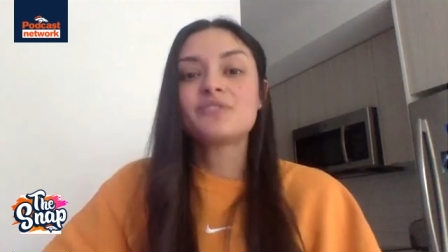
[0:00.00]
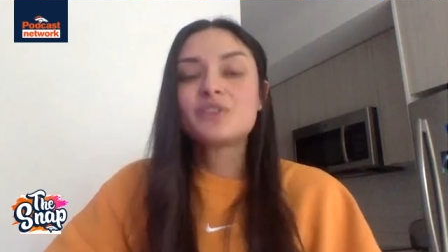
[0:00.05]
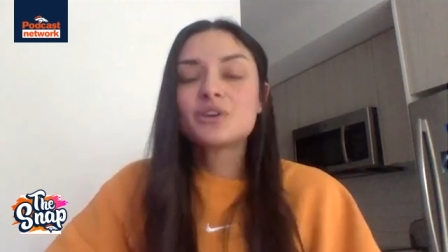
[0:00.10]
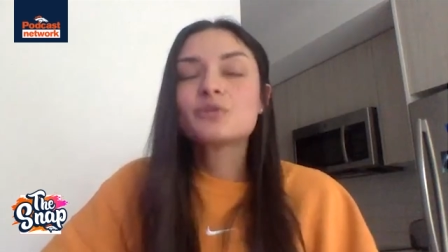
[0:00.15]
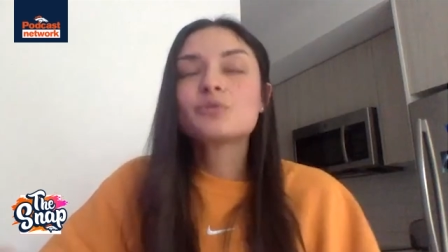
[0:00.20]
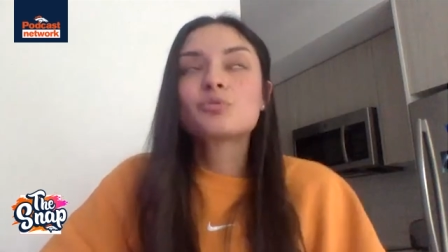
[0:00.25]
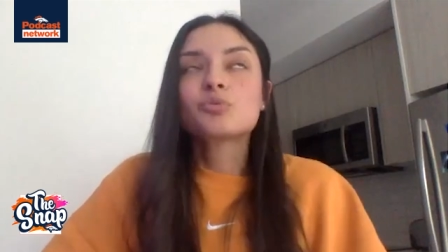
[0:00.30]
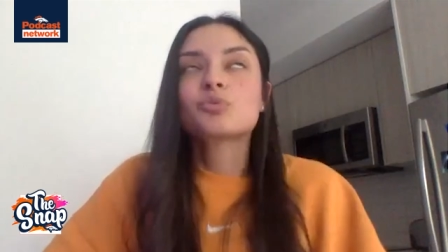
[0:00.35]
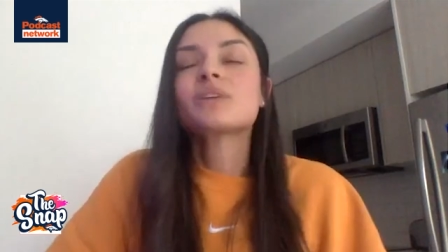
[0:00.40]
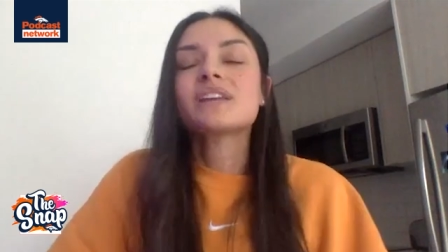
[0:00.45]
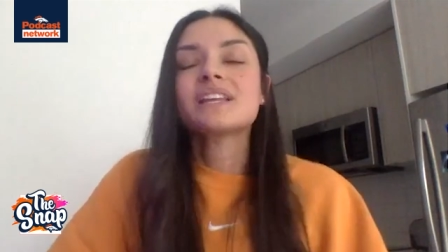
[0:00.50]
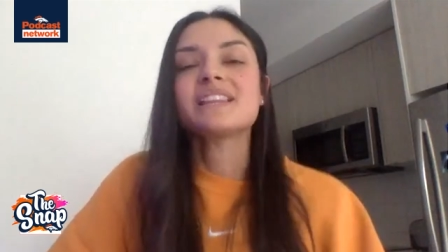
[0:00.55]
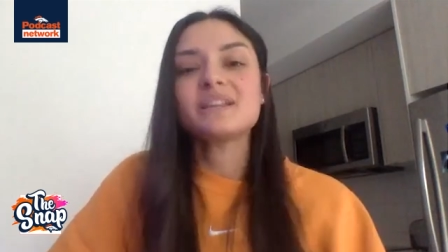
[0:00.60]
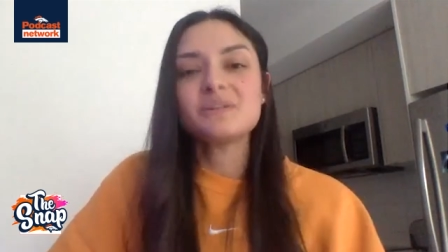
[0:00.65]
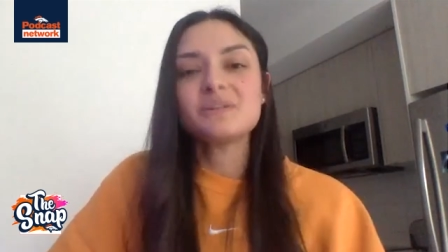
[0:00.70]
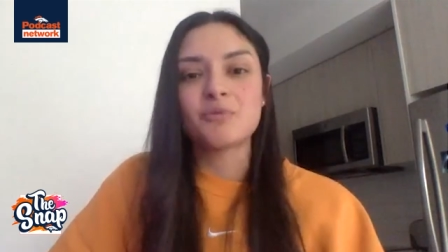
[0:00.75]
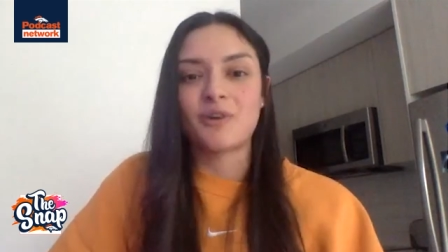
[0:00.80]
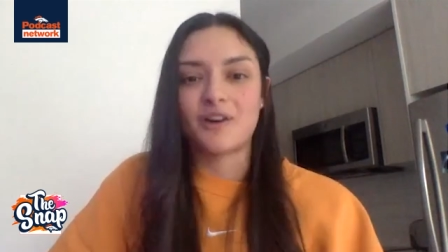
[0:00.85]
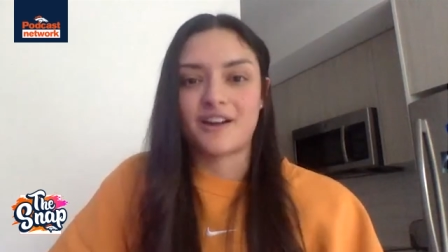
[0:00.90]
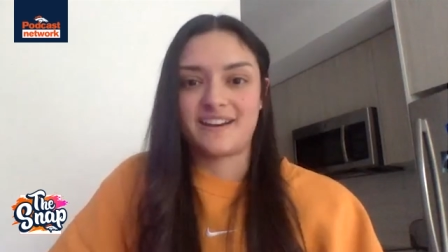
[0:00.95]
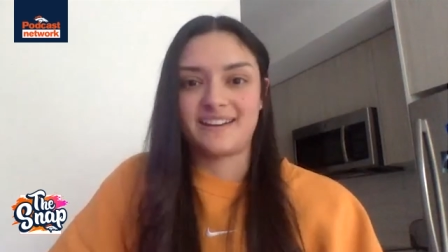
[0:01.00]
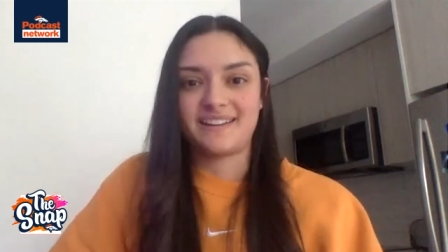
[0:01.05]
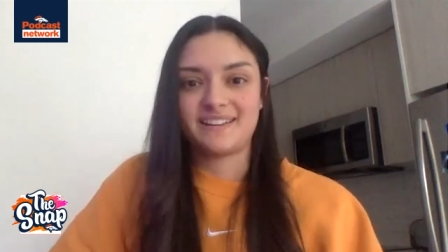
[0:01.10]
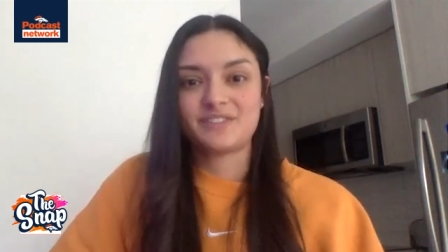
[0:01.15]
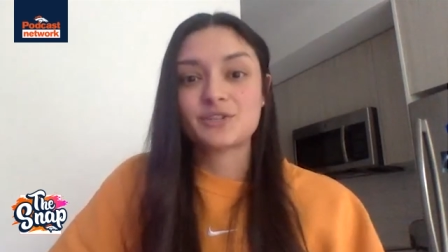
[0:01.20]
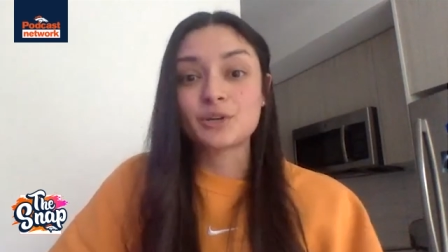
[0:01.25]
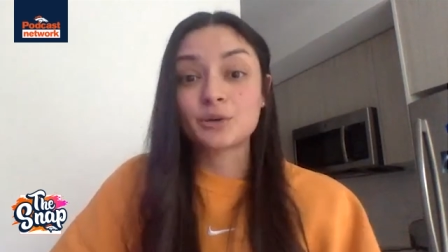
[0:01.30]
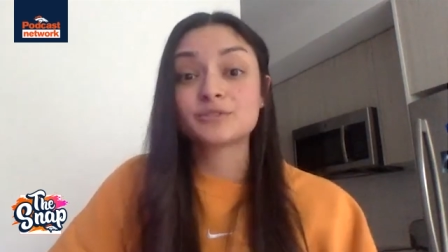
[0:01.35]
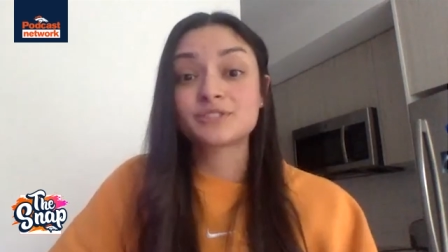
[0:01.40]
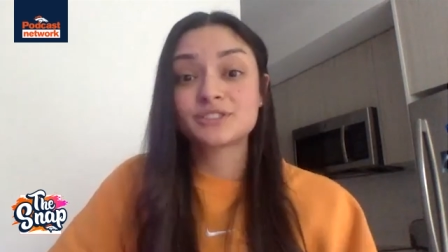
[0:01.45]
you really want it,
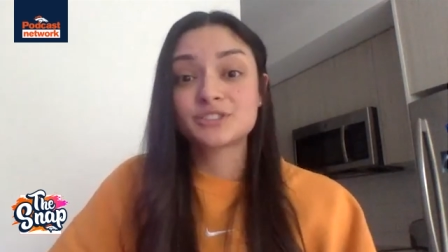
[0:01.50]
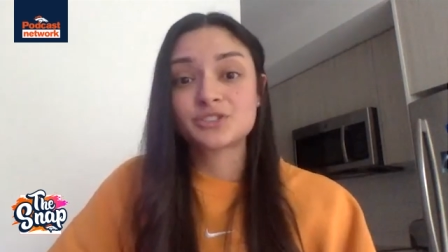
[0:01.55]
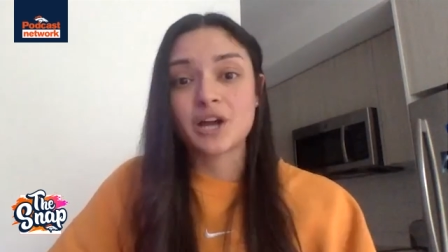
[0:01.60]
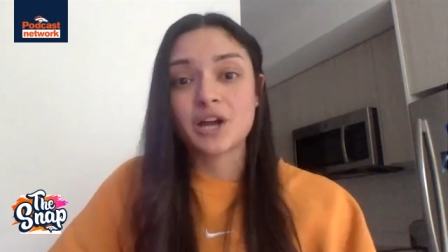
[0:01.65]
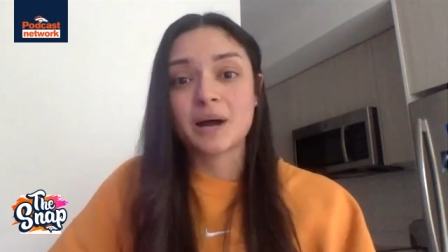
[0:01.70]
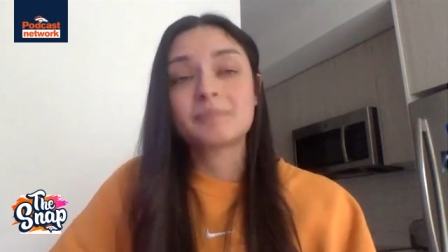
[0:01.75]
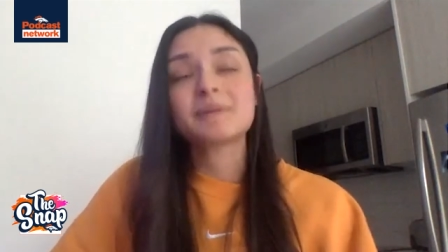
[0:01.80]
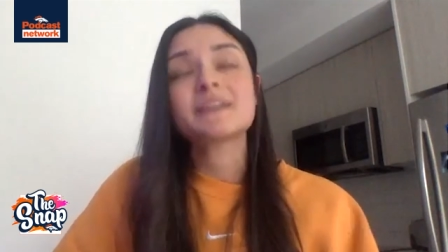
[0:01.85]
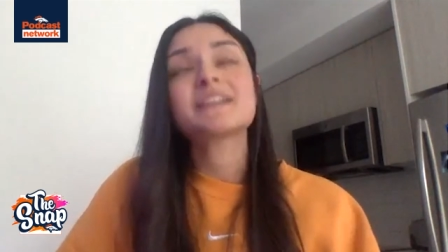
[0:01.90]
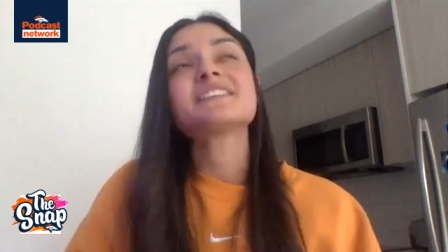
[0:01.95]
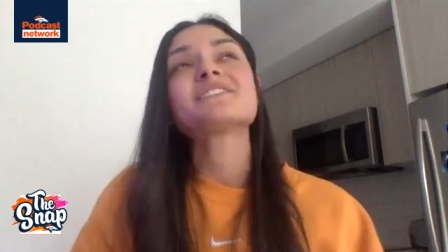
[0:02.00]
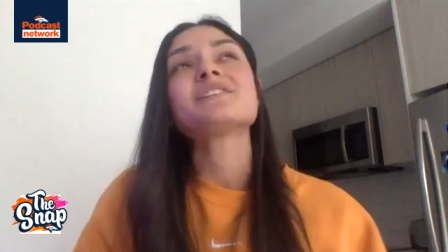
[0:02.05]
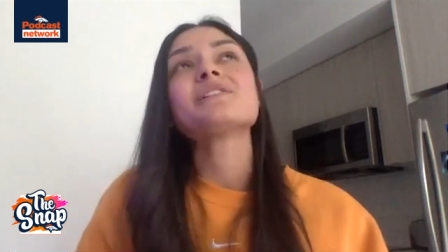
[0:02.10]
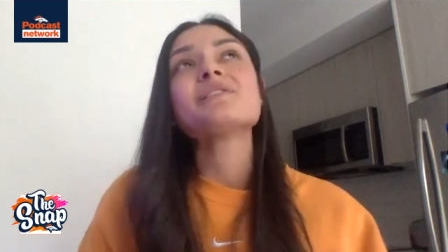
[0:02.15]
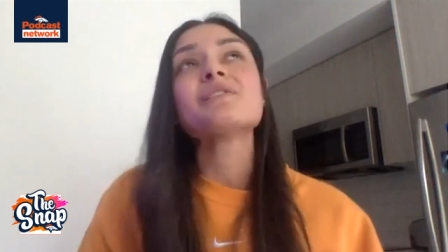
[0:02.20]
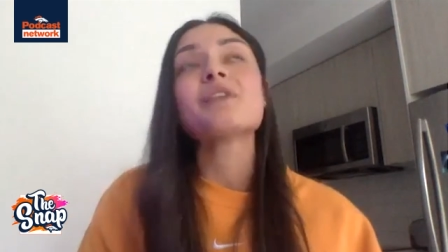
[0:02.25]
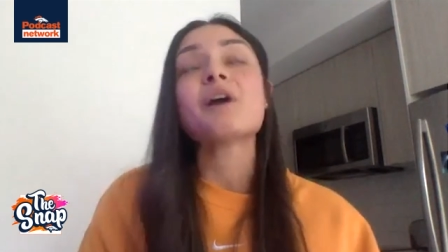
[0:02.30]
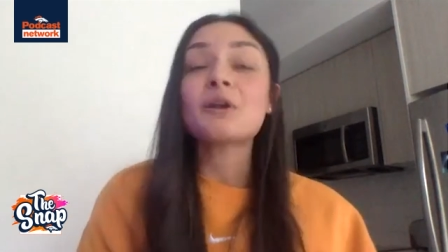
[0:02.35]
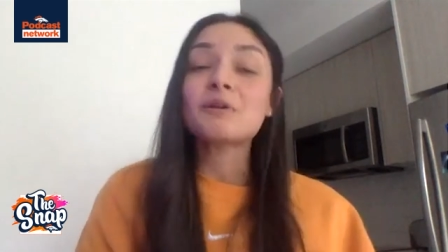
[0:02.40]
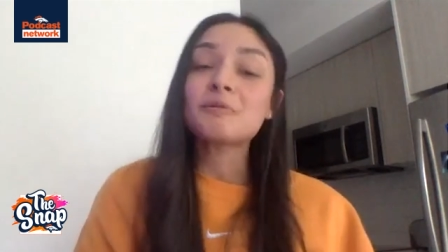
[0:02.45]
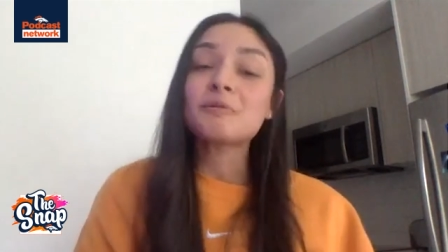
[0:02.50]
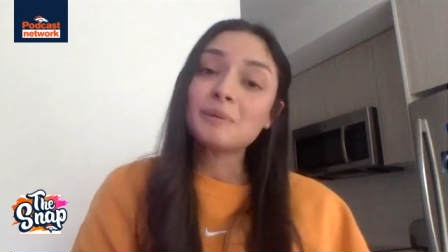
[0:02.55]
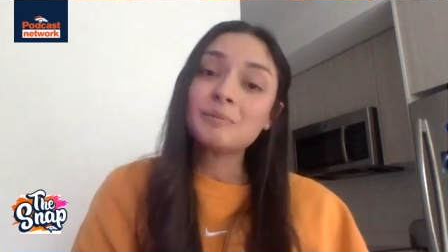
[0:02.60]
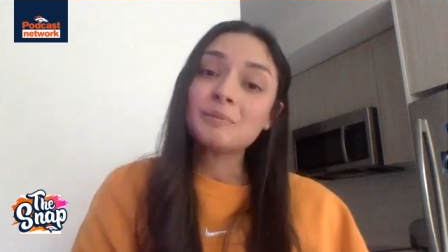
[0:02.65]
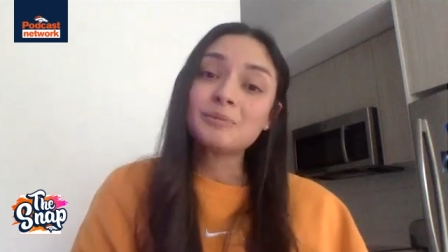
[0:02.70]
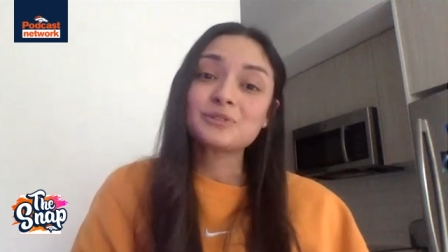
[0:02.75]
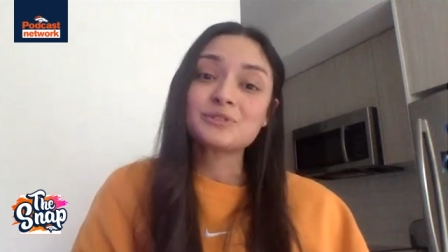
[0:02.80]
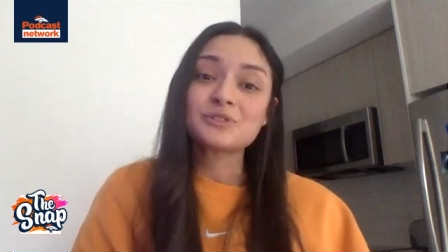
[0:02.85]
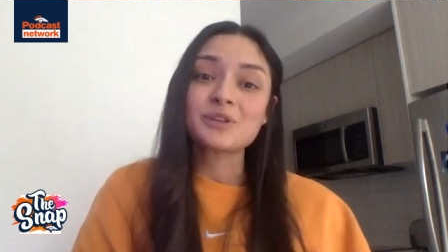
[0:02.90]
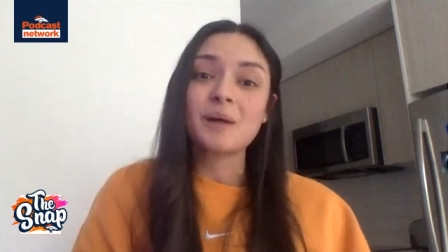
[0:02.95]
don't stop, because a lot of
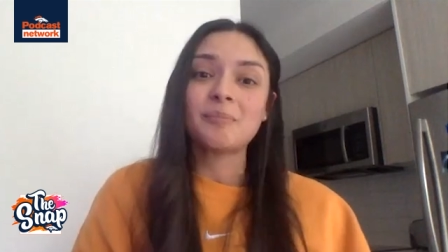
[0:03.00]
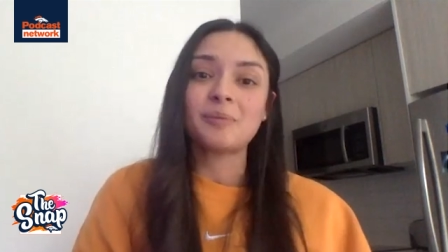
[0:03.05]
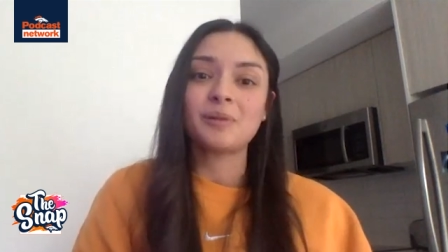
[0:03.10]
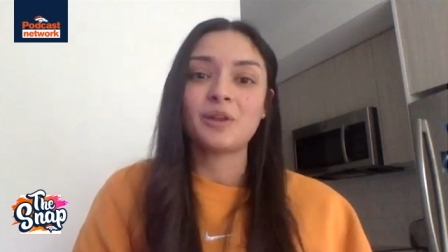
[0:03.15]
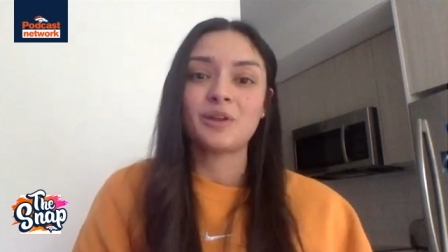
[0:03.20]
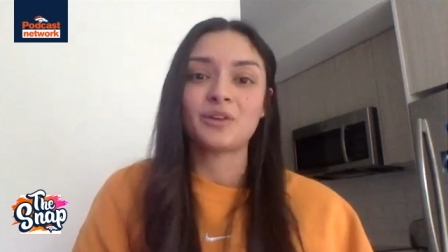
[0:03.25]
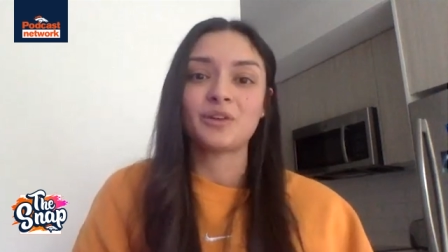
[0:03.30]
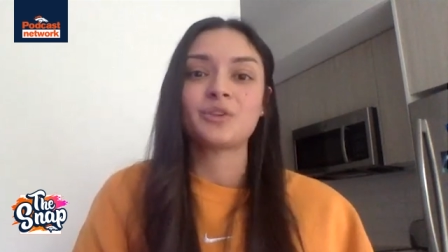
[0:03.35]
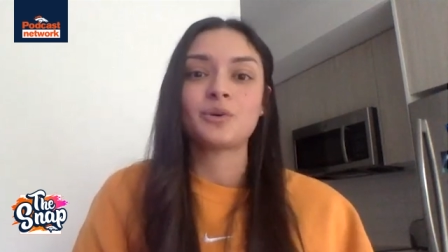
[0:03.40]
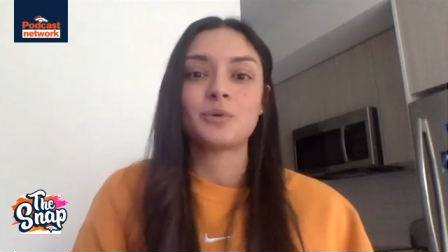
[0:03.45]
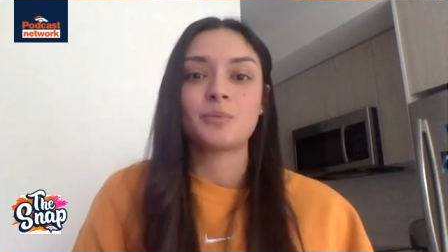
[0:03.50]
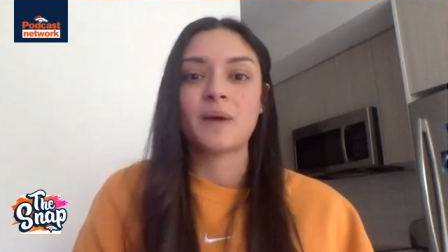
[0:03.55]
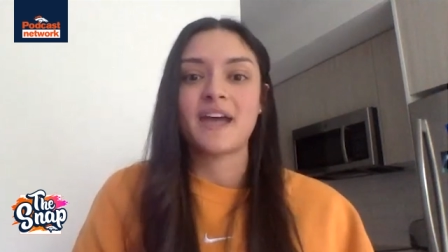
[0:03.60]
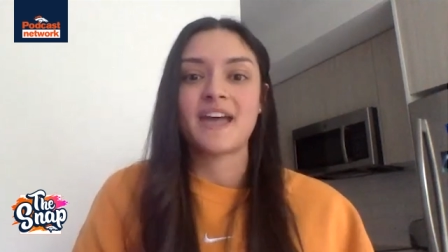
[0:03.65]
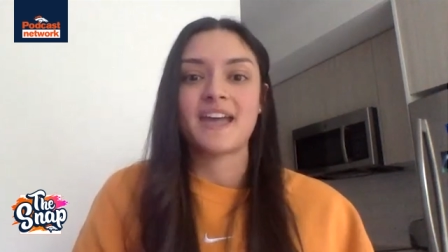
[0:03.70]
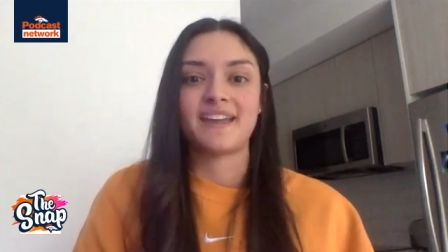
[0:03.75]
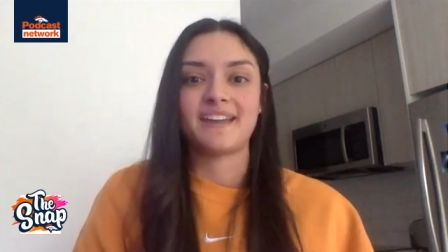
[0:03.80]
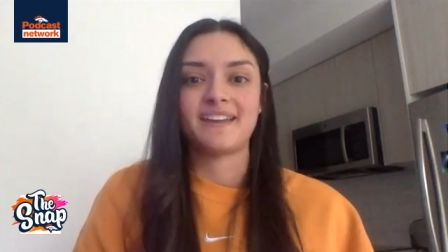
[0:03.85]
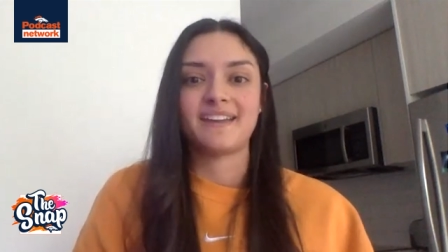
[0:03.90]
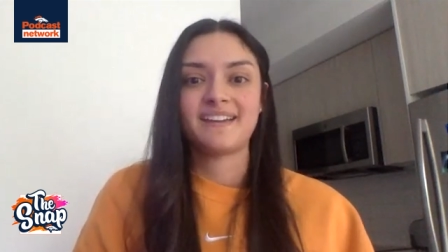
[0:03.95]
people stop along the way.